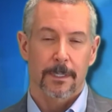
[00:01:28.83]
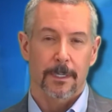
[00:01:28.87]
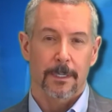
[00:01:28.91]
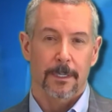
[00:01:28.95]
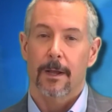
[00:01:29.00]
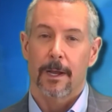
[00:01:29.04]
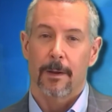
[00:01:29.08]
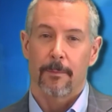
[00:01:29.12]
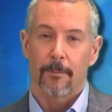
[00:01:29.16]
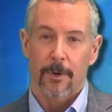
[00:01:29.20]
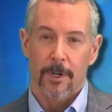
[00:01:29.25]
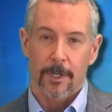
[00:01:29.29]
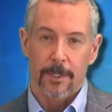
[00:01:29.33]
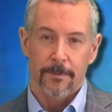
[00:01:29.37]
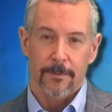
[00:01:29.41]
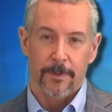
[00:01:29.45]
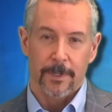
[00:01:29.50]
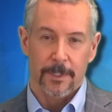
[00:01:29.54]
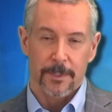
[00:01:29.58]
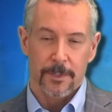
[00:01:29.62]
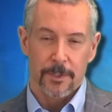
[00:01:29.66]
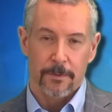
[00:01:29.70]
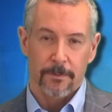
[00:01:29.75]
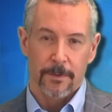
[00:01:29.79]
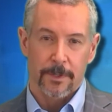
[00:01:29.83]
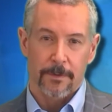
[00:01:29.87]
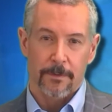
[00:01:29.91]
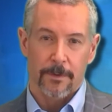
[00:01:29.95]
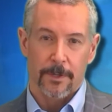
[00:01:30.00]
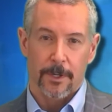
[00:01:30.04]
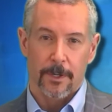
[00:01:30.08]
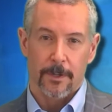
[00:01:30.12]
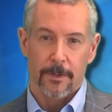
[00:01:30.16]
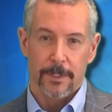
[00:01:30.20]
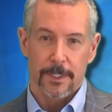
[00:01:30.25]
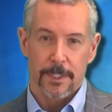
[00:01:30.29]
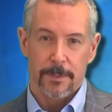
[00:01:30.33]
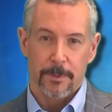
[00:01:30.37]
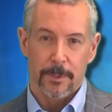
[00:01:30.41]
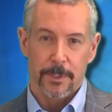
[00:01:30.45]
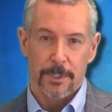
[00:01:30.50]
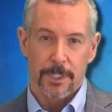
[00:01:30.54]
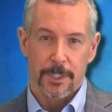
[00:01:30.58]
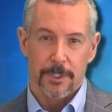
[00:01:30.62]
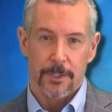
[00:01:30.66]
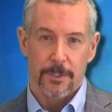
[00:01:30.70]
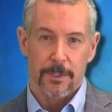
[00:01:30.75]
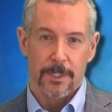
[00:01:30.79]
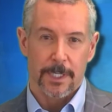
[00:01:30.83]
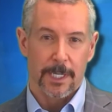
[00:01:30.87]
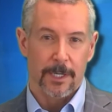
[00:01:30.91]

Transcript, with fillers: Uh, I'm relatively conservative on all these procedures.